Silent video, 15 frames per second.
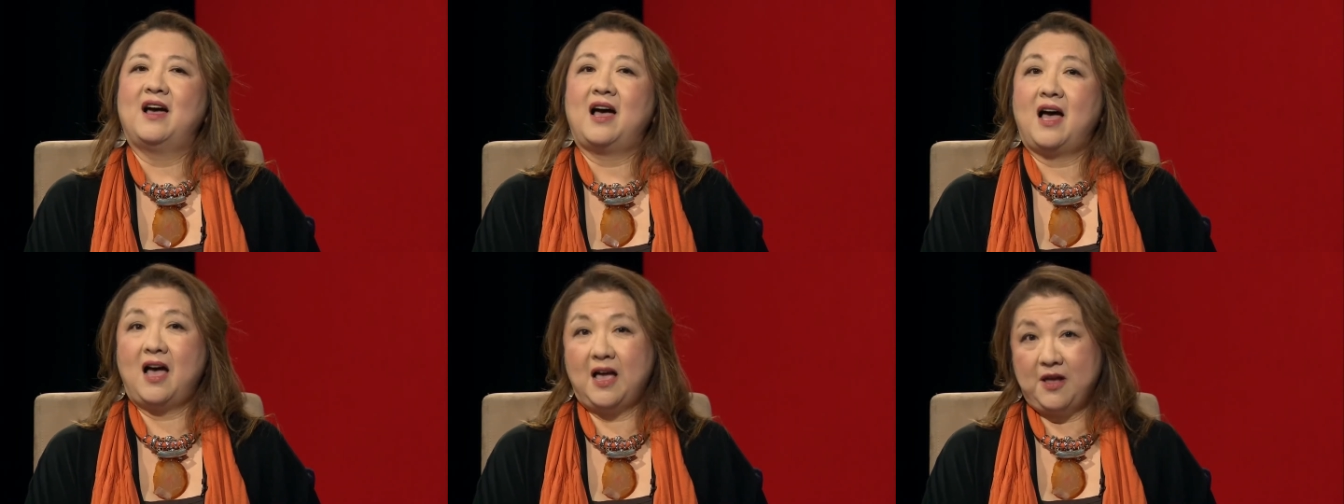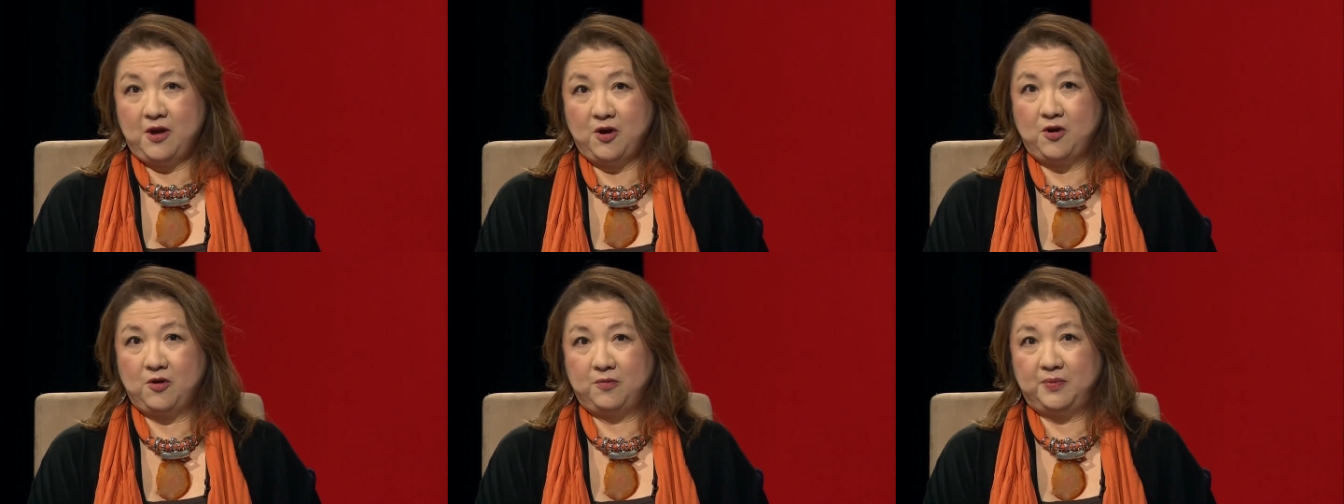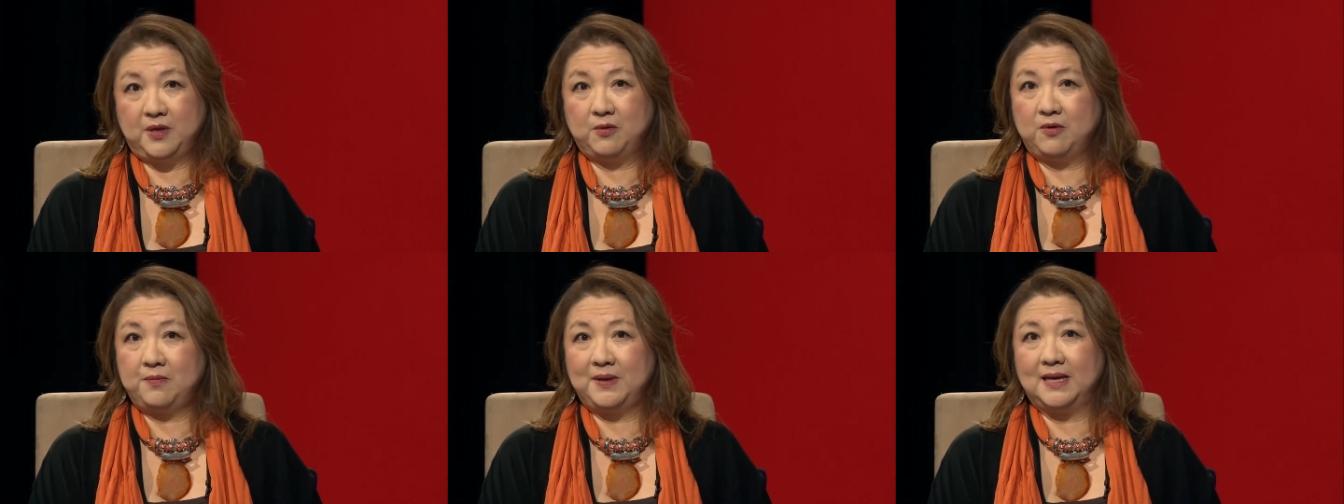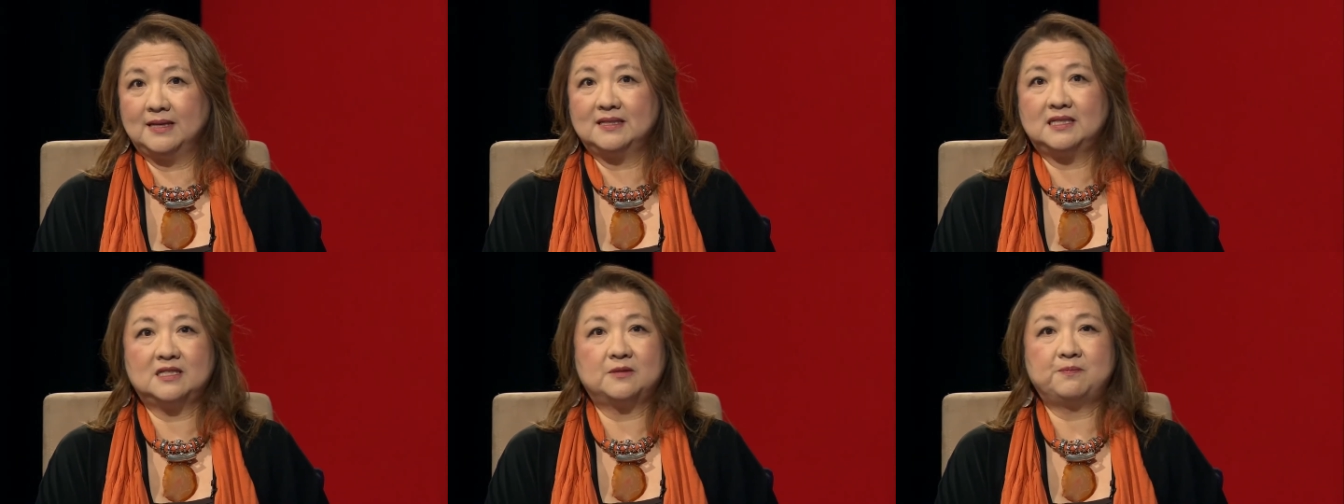I hope you will be
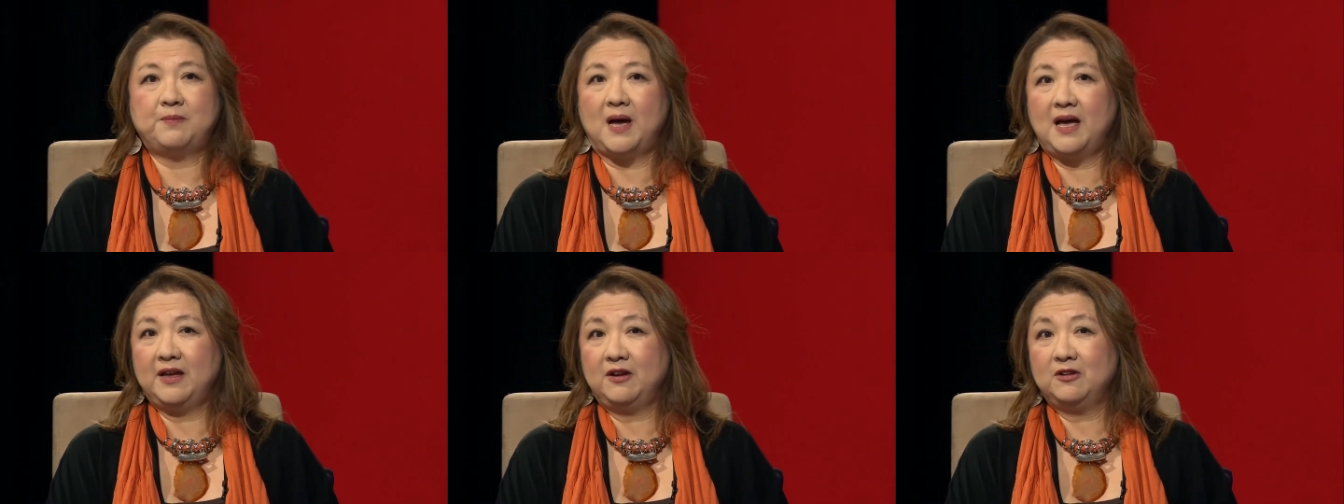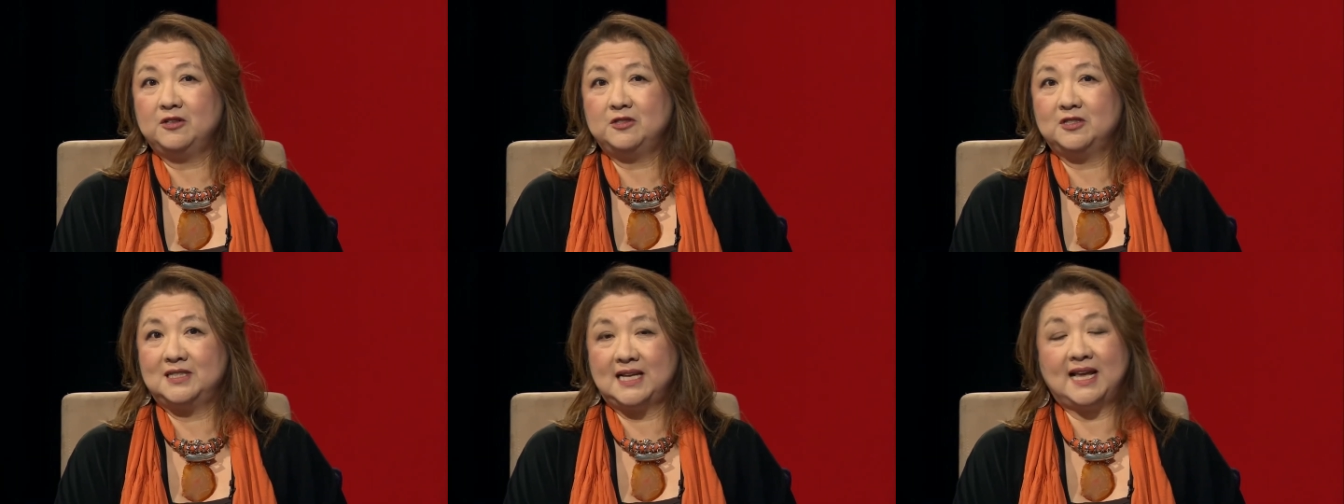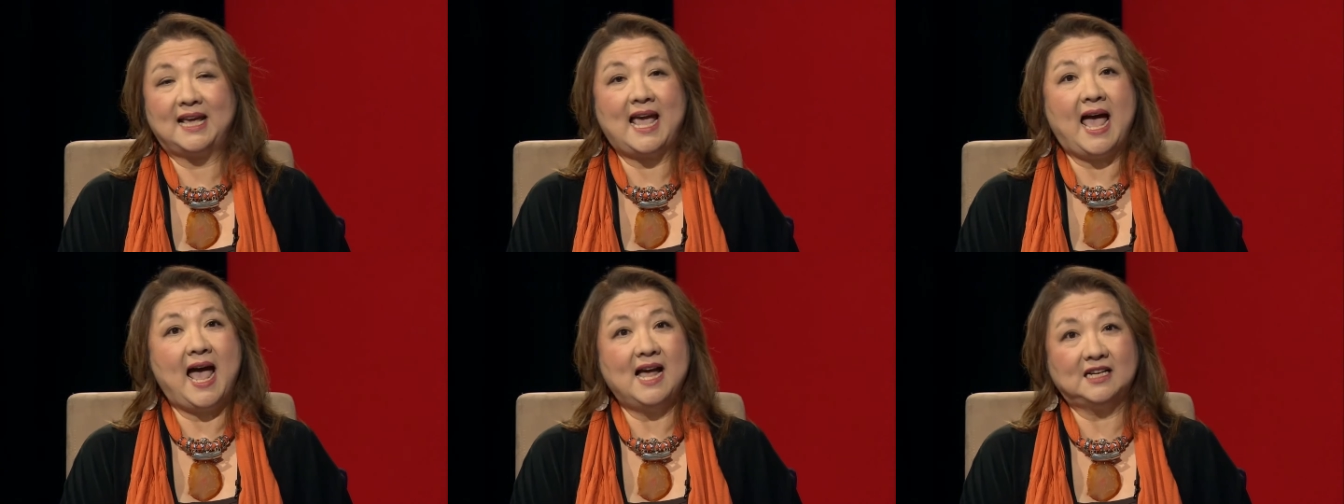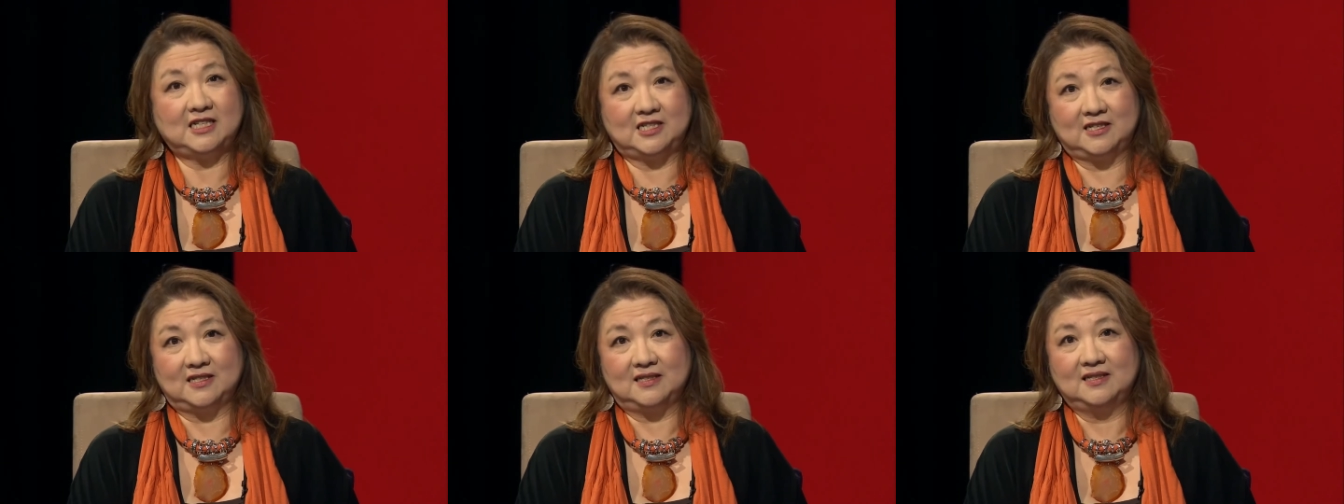inspired to take
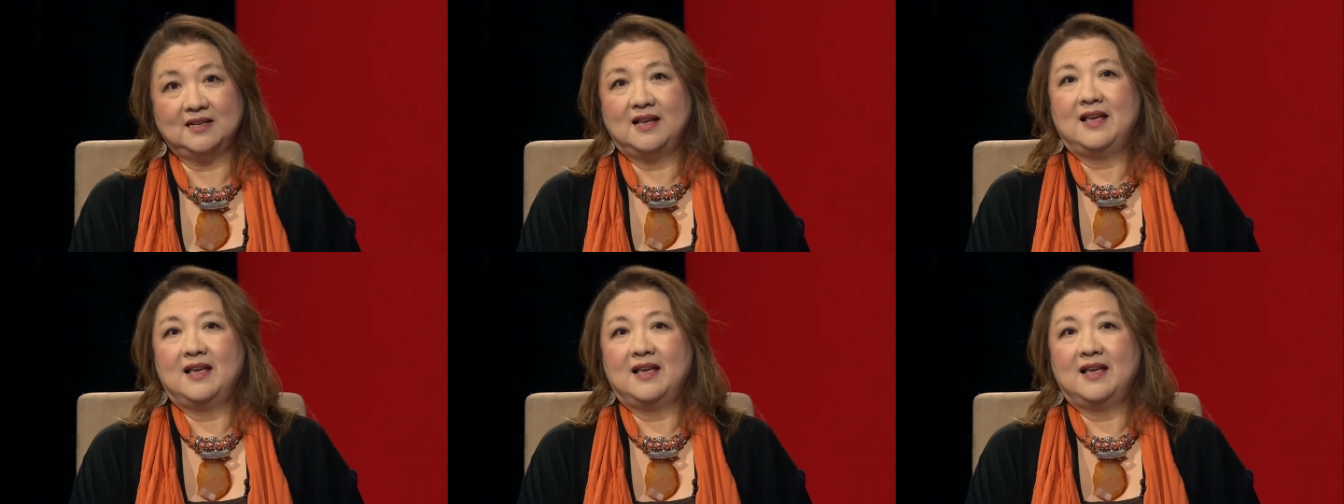action,